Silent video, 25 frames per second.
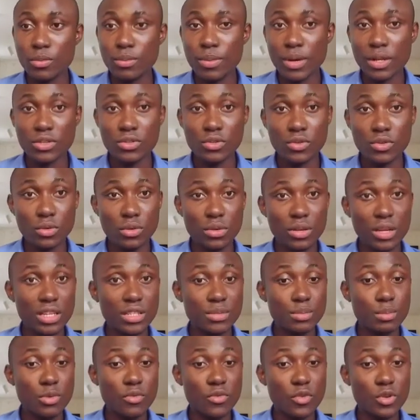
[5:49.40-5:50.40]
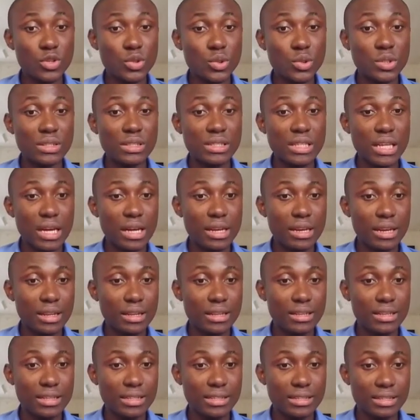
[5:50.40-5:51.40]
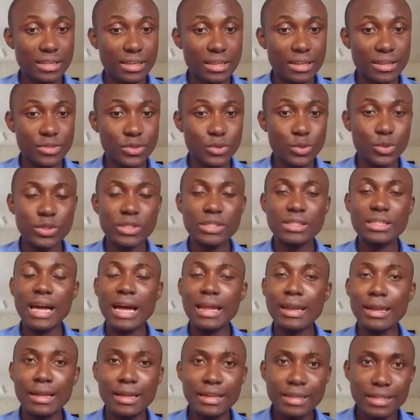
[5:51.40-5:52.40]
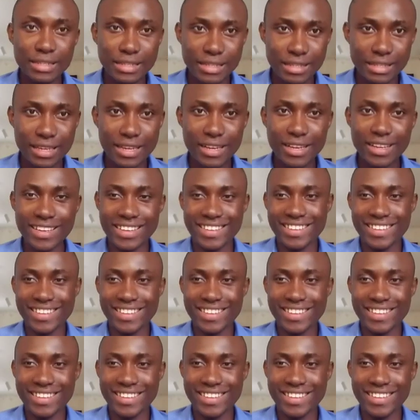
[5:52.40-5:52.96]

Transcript: So let's move on to Stan and Lisa. So Stan and Lisa,